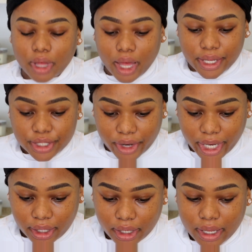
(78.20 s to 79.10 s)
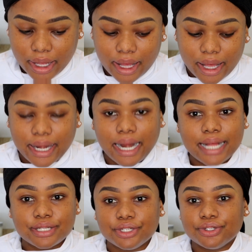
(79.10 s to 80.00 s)
hydrate, and I
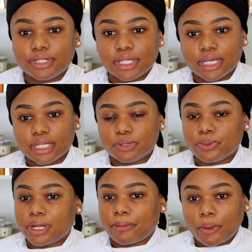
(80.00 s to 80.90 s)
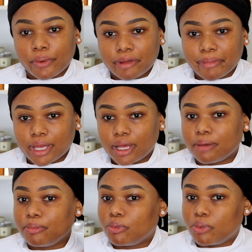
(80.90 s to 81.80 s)
like to use this when I'm not wearing
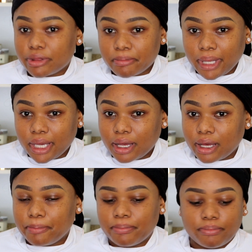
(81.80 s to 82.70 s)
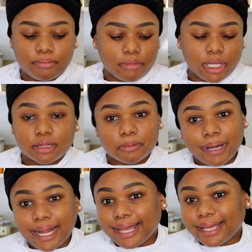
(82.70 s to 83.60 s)
makeup, with makeup, in the
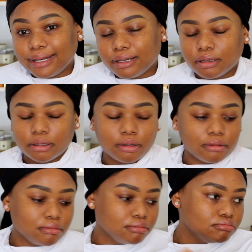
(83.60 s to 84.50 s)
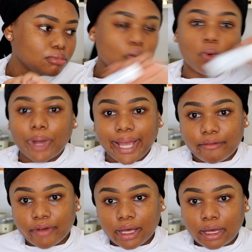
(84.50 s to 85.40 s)
plane,
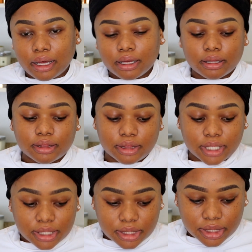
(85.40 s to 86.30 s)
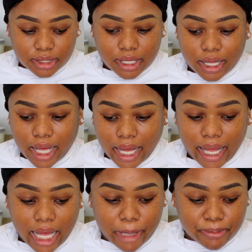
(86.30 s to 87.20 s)
wherever. This
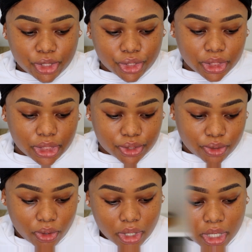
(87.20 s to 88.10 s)
I absolutely adore.